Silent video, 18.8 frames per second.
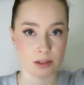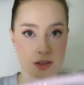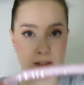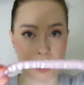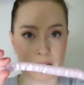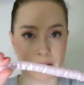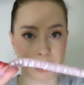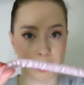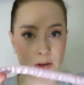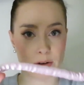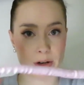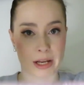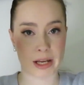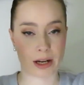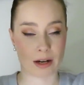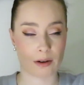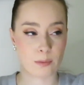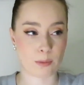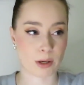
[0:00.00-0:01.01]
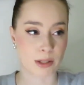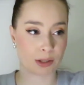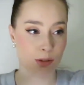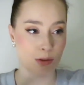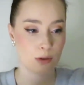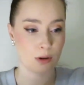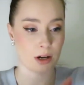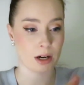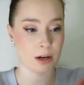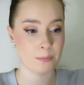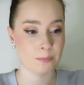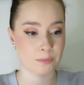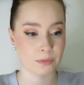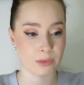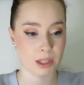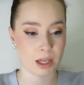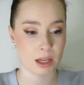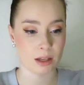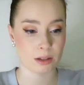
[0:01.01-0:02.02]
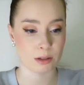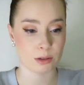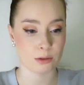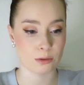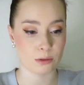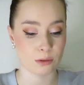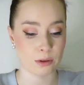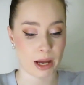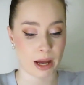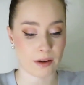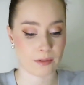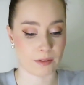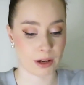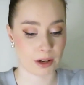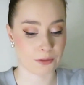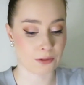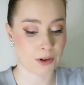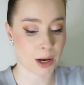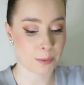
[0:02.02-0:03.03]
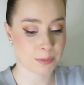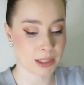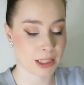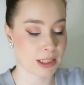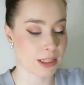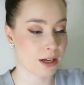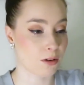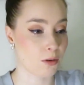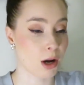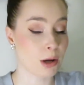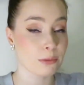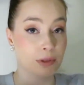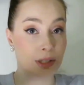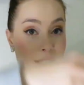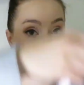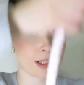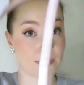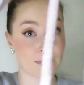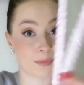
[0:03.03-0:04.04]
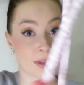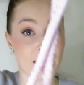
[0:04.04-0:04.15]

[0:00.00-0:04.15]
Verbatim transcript: tie your hair once you have wrapped it around this.